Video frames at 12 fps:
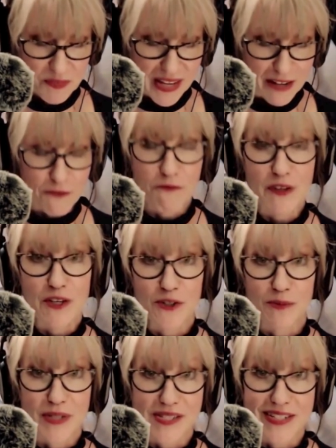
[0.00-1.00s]
And
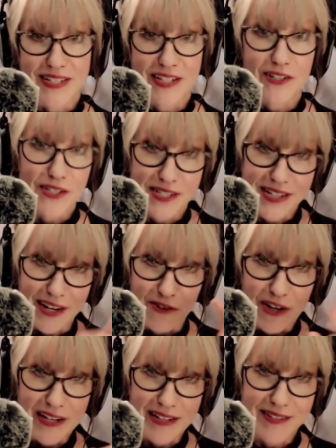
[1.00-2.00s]
figured muslin here is
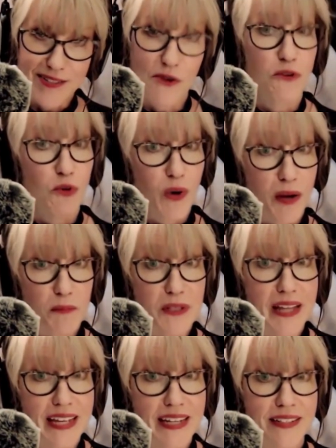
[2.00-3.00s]
decorated. So if you want
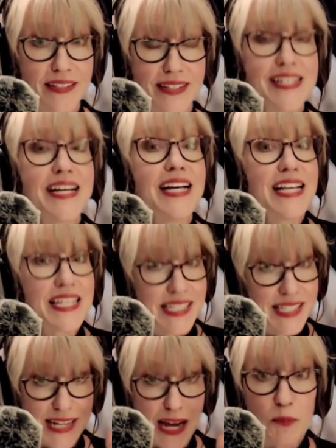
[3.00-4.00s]
plain,
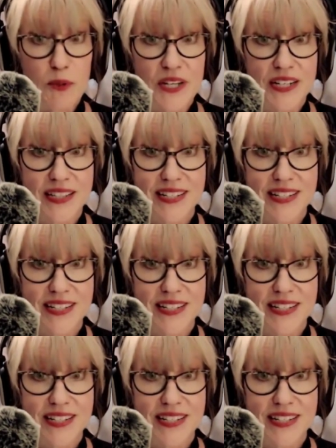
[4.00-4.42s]
stop looking at